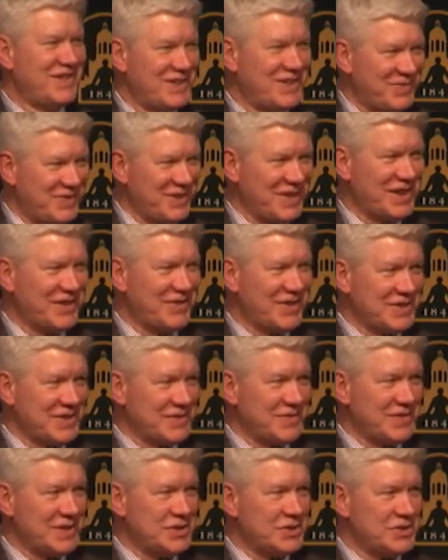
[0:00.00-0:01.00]
feeling a
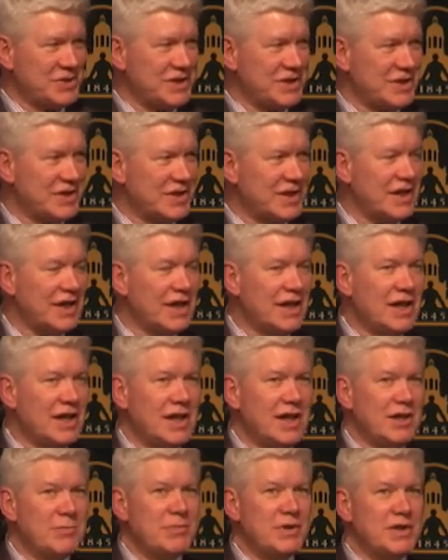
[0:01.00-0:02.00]
reservation here.
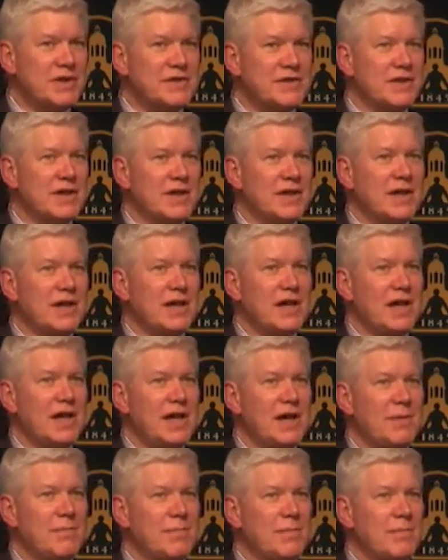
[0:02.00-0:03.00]
But
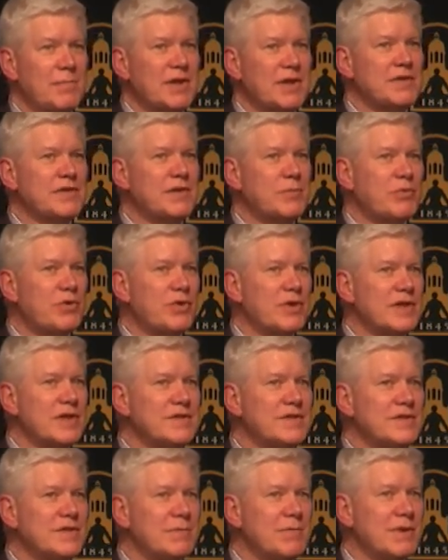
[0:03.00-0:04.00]
um, because the
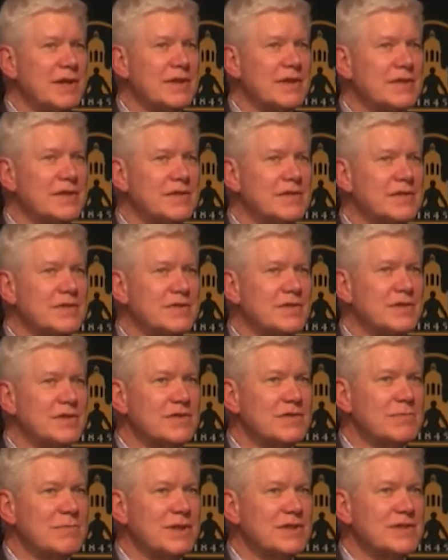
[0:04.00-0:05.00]
progress in the humanities is not
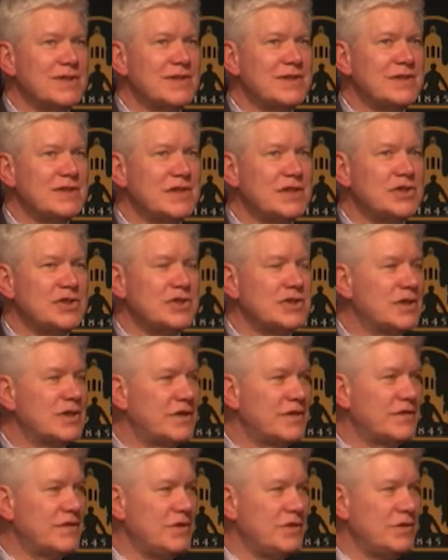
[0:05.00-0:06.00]
so much the addition
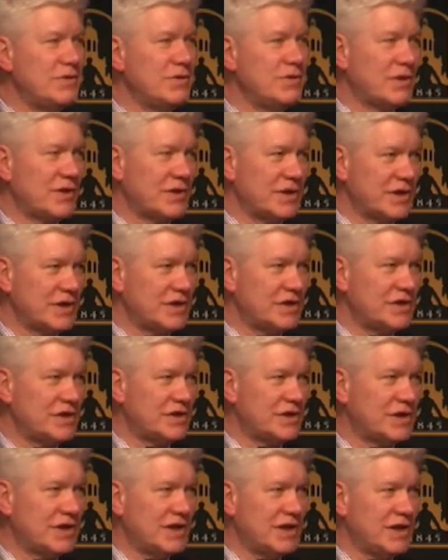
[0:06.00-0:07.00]
of new knowledge,